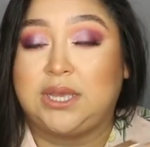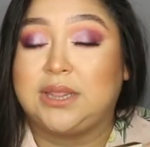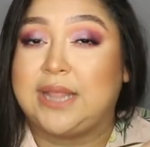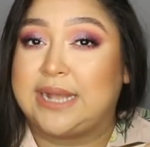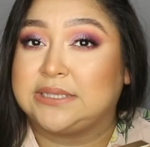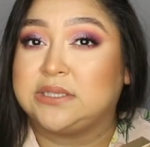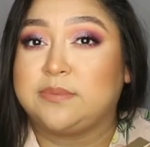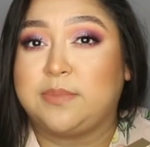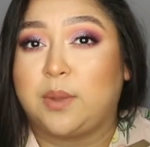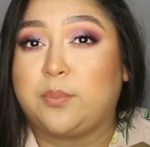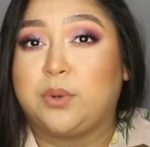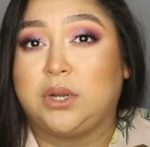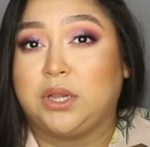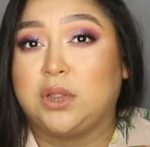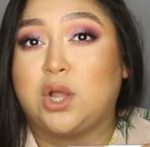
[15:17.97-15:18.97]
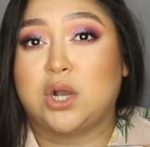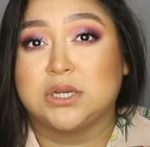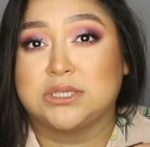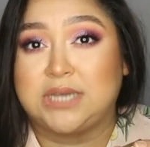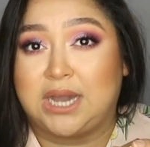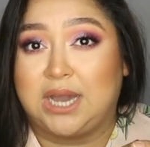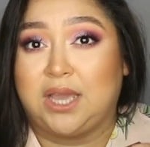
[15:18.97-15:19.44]
It lasted me a pretty
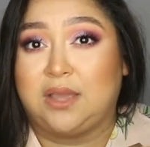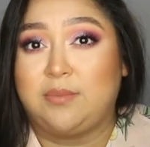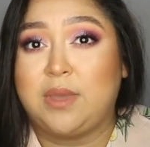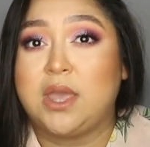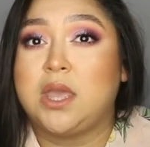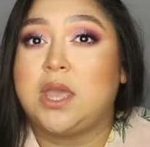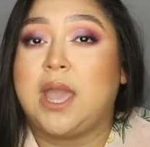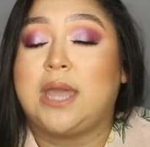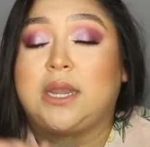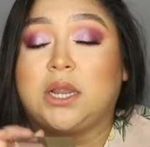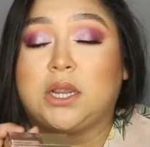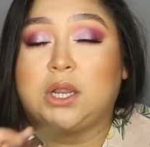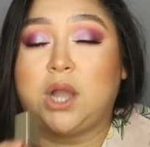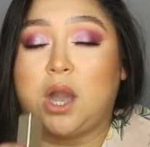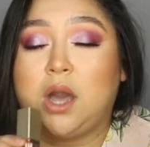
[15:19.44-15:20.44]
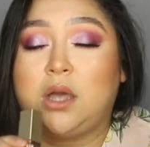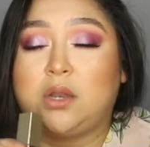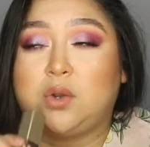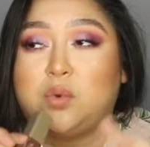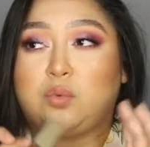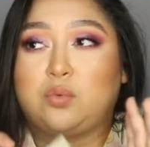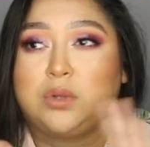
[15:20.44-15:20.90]
long time and I
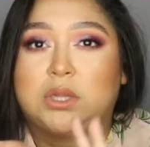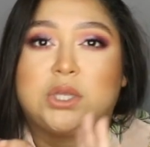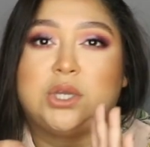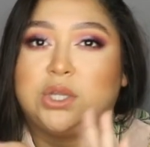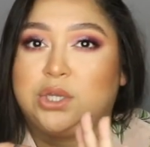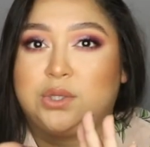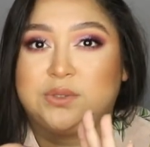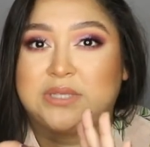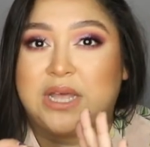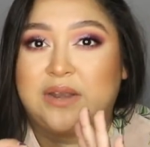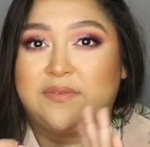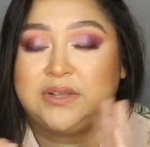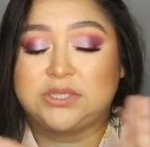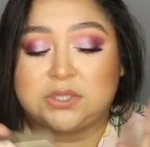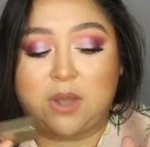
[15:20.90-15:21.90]
got really good use out of it,